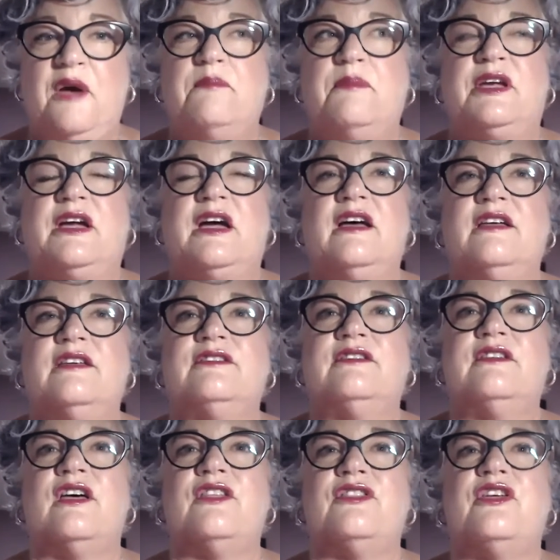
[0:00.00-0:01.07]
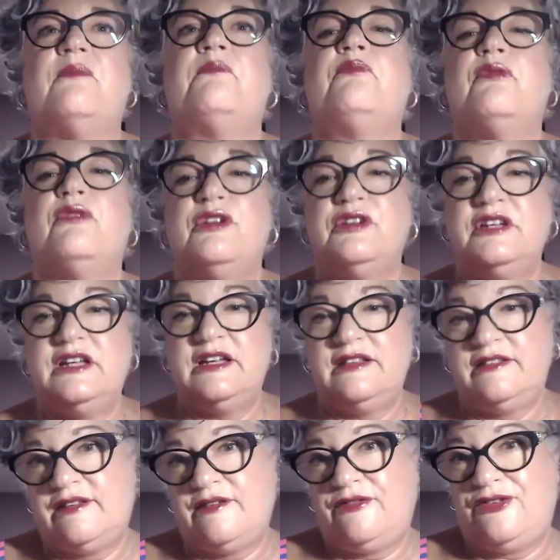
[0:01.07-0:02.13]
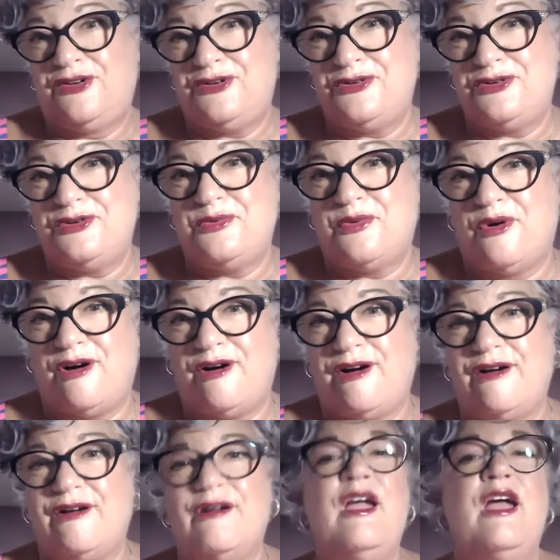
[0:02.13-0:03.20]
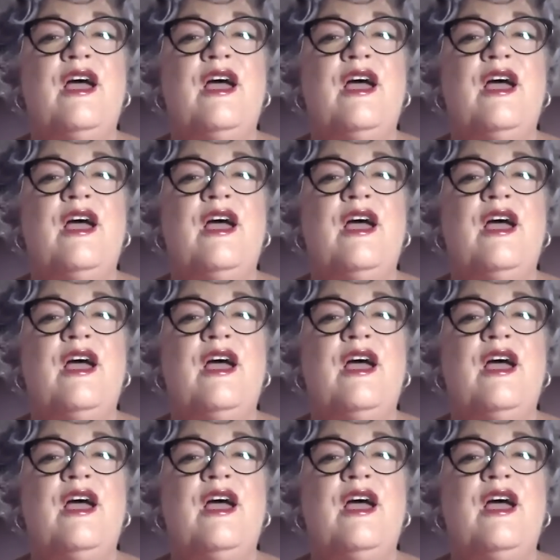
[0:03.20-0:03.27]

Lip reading: Because the brilliance of who you are,